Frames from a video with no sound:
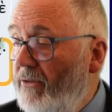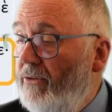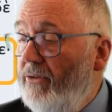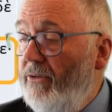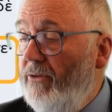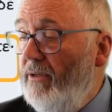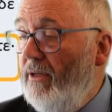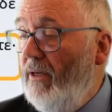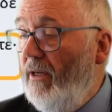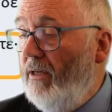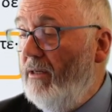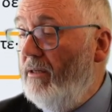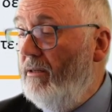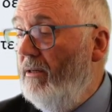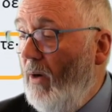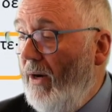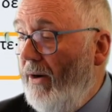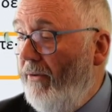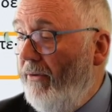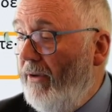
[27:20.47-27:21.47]
do not
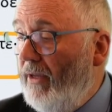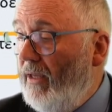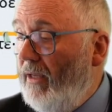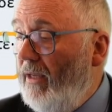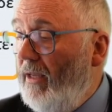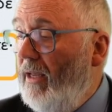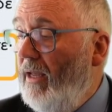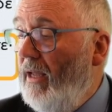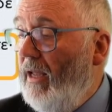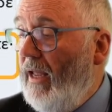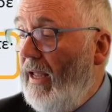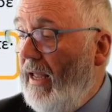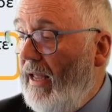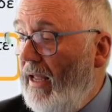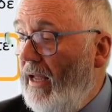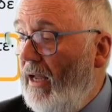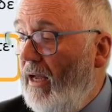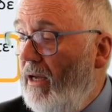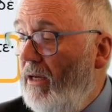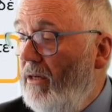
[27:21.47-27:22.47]
worry
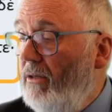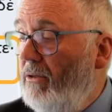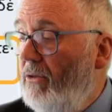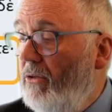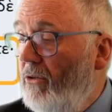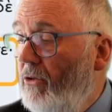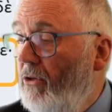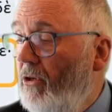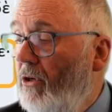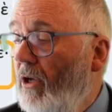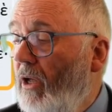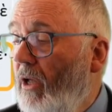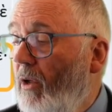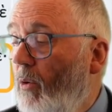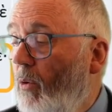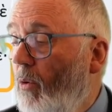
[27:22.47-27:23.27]
how or